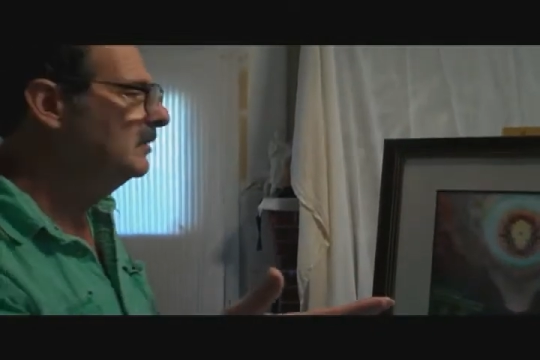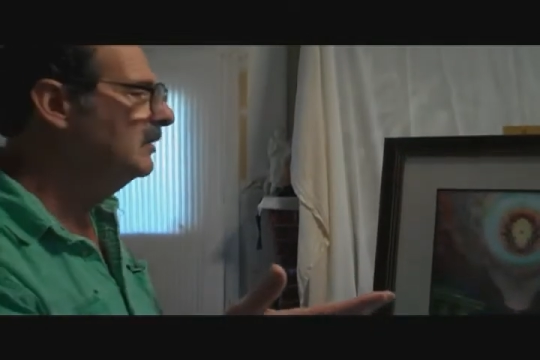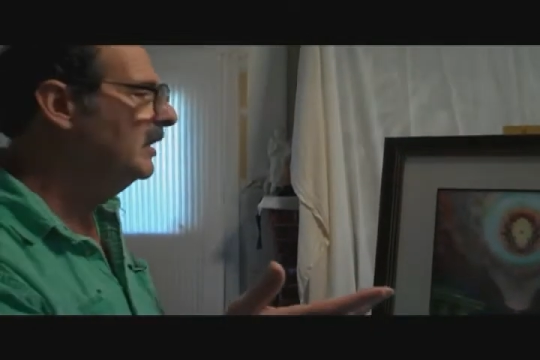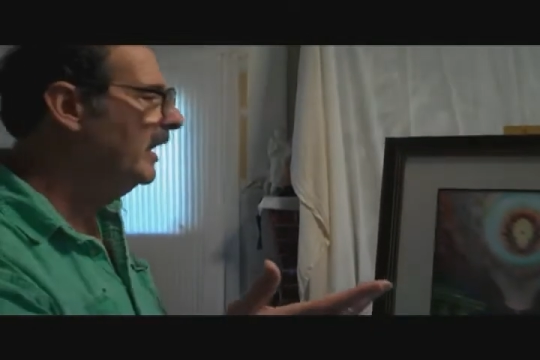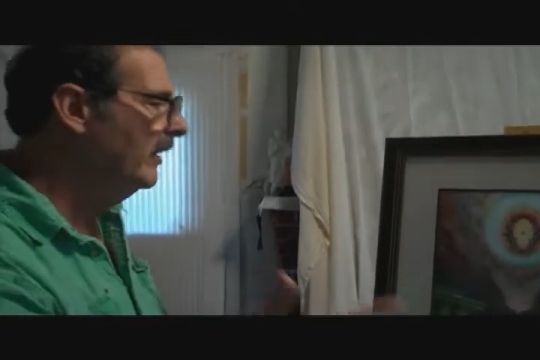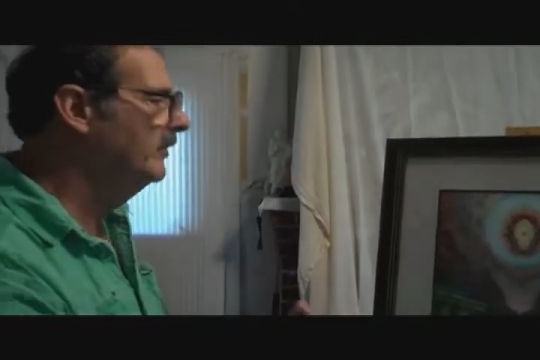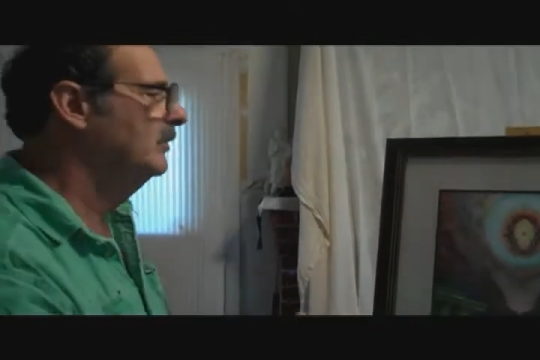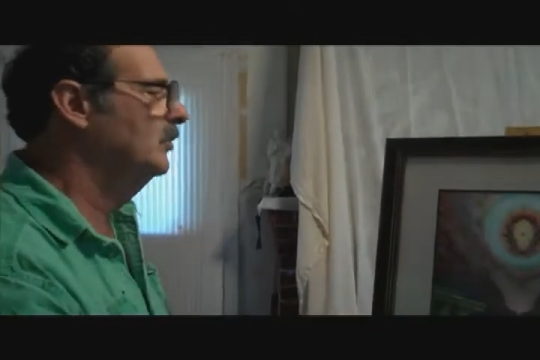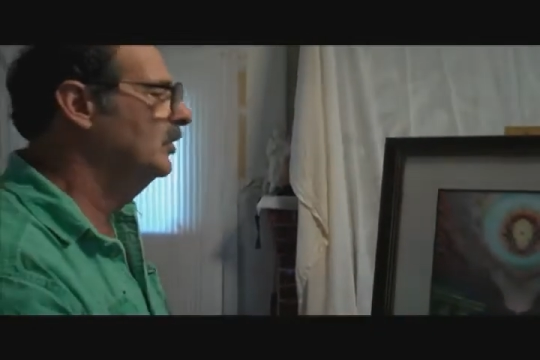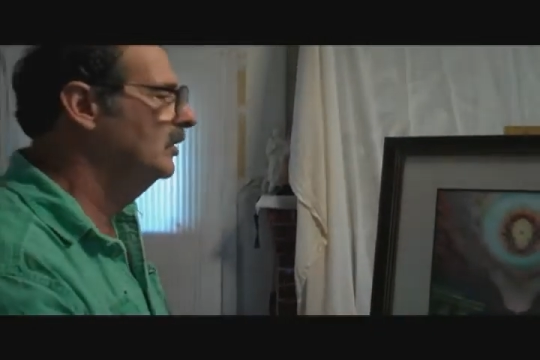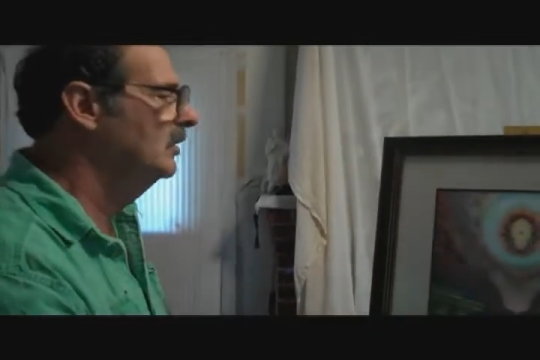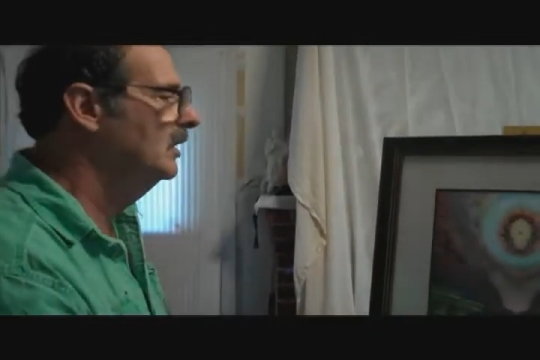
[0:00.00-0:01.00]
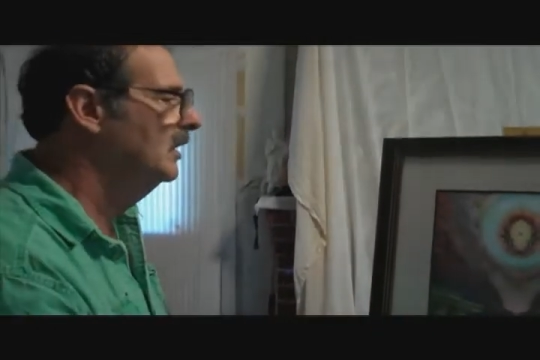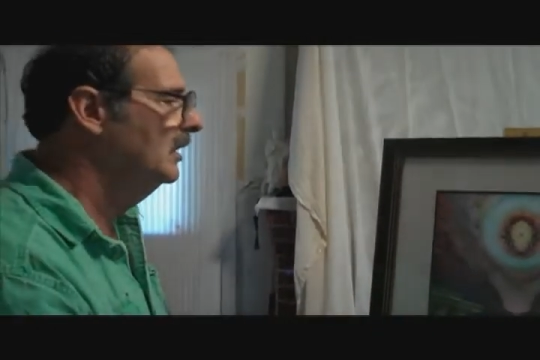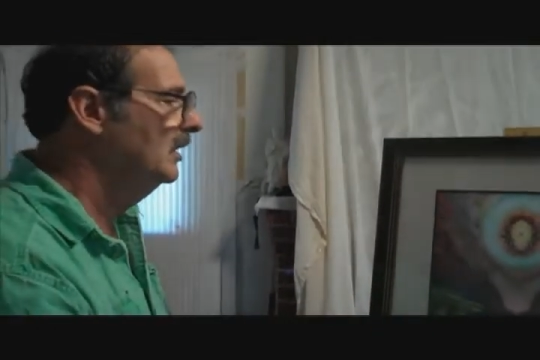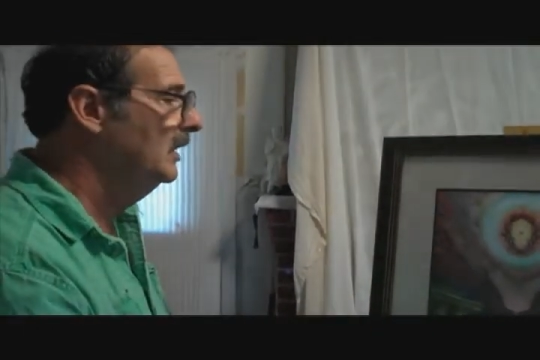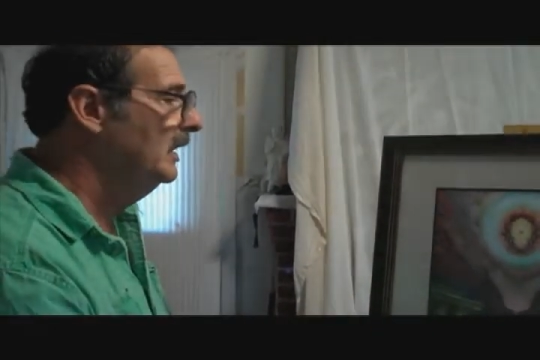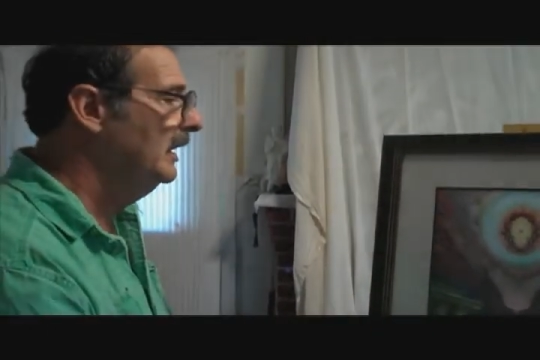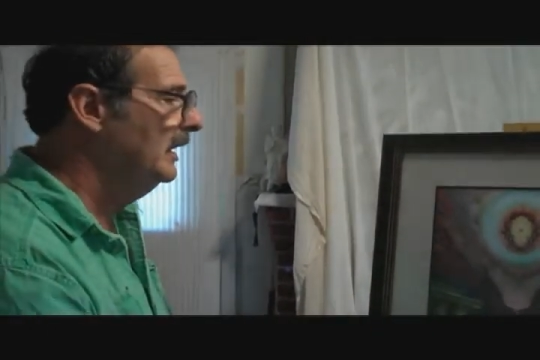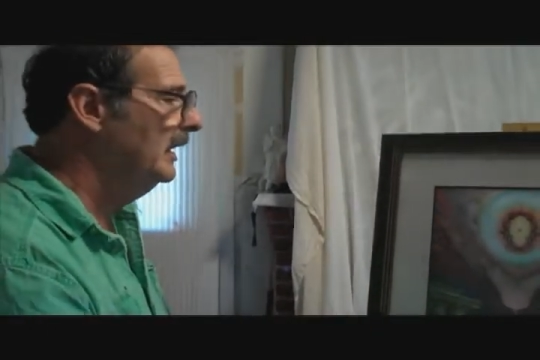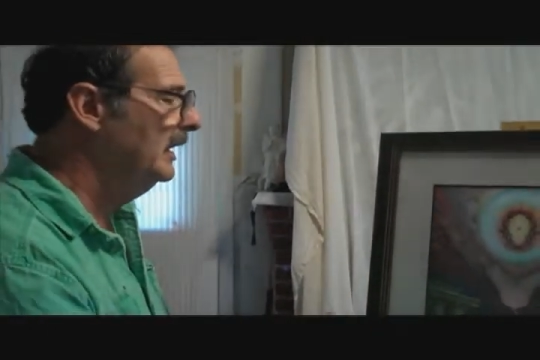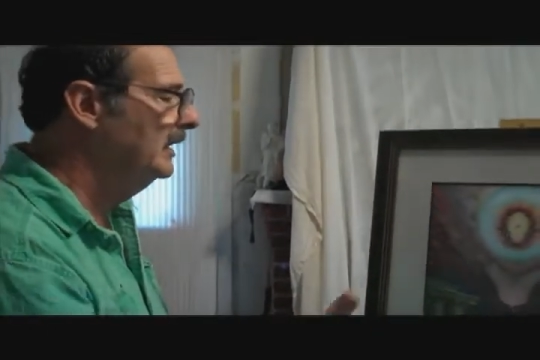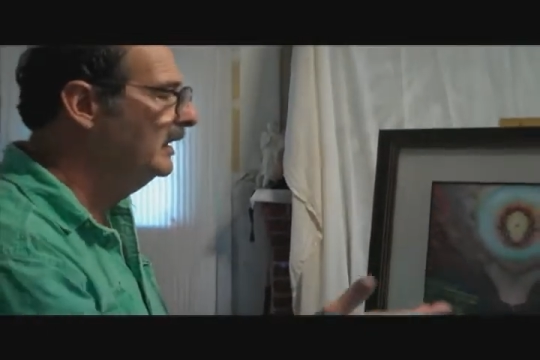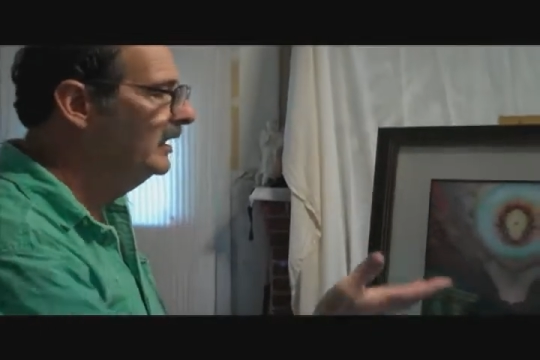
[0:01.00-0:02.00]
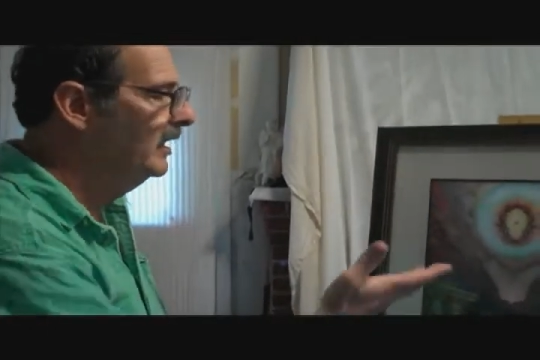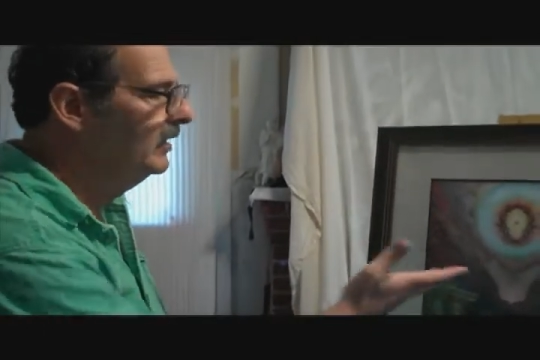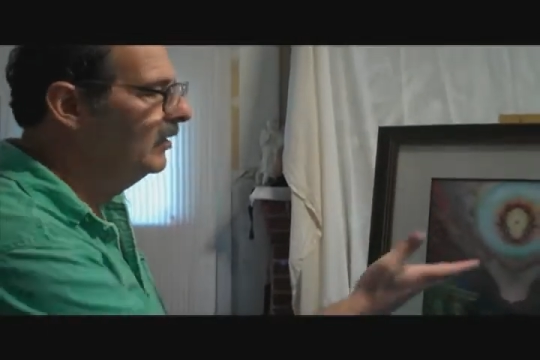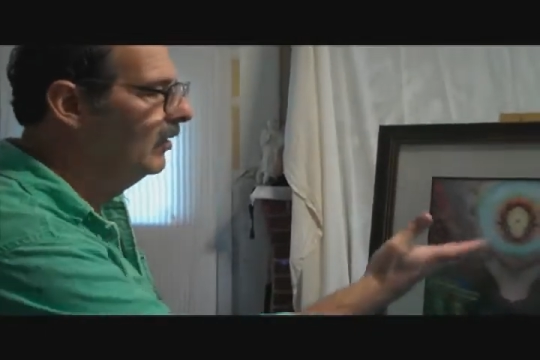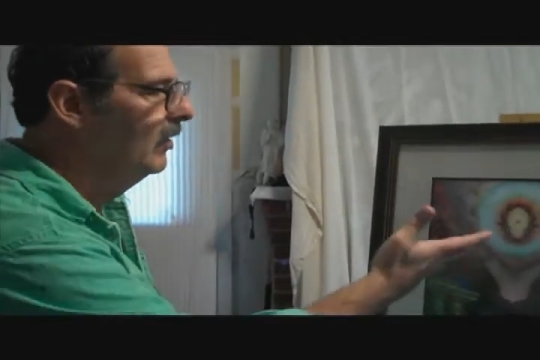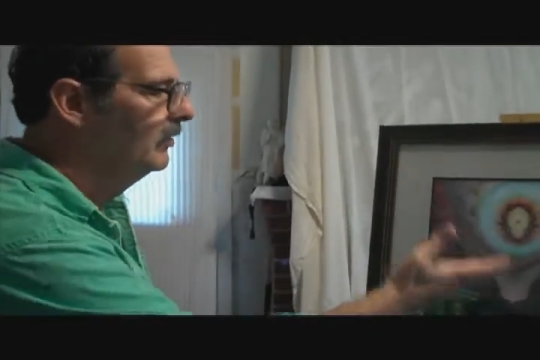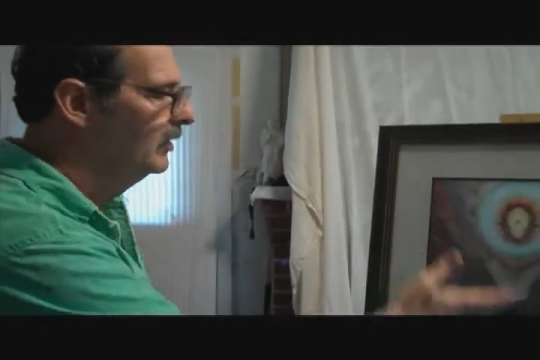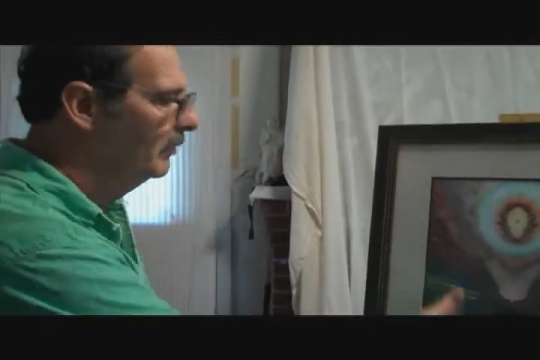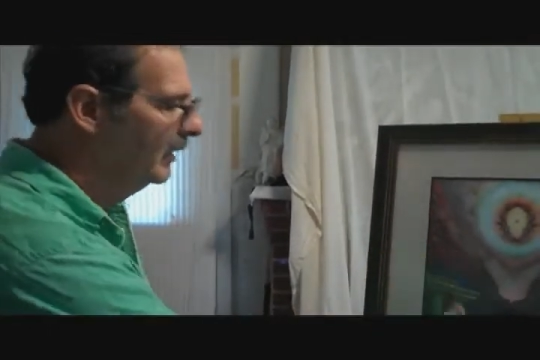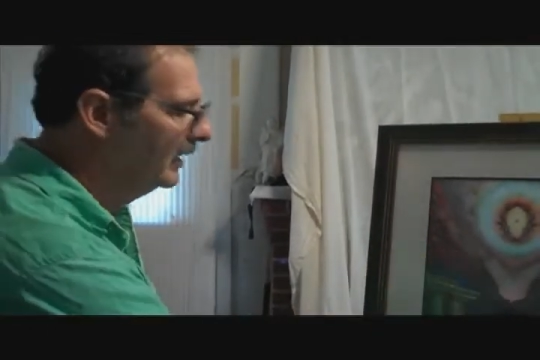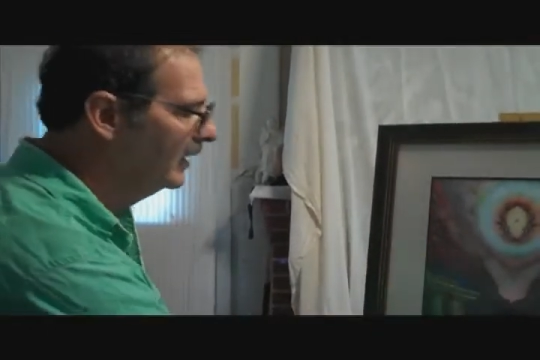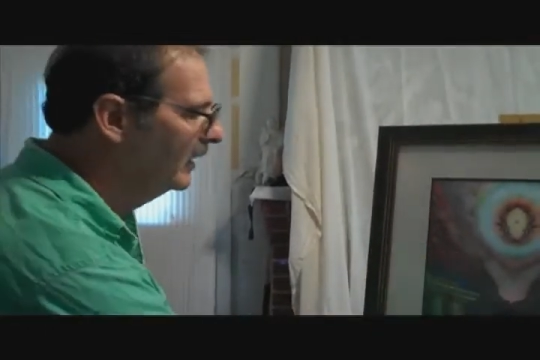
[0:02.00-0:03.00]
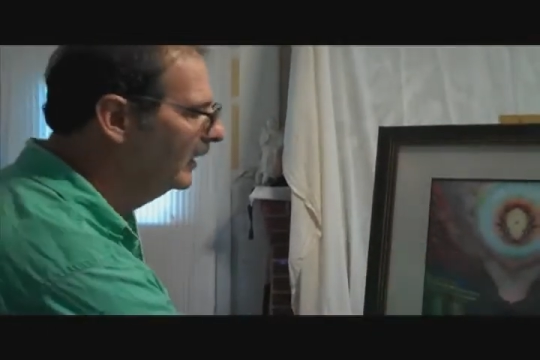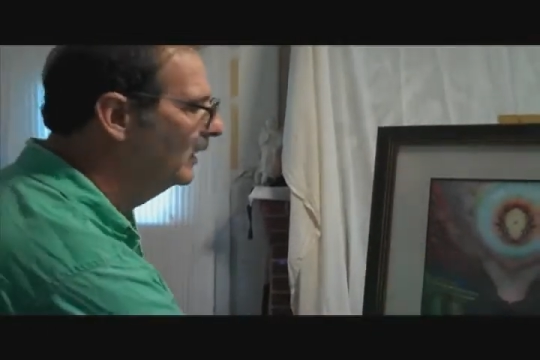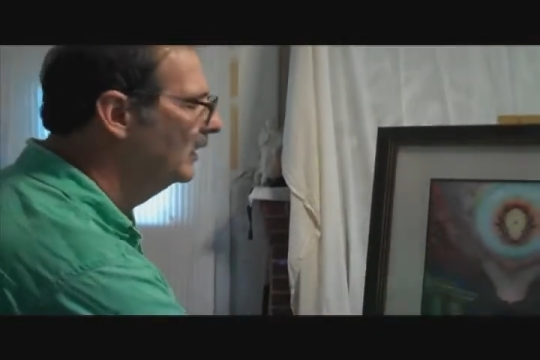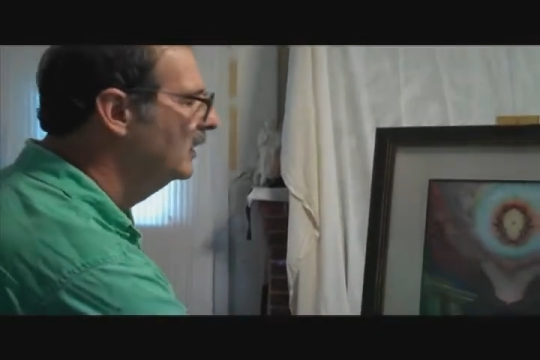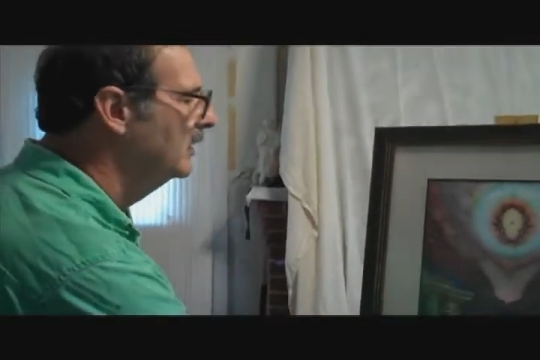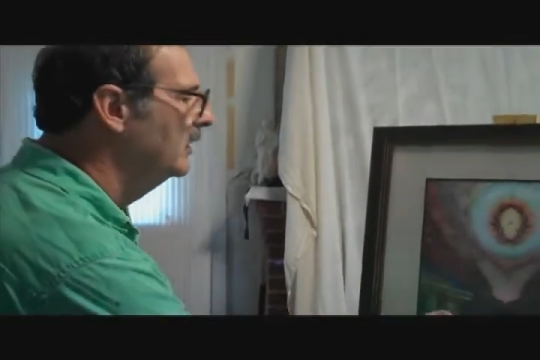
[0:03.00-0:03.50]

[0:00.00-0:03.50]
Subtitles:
heavenward. And I think ultimately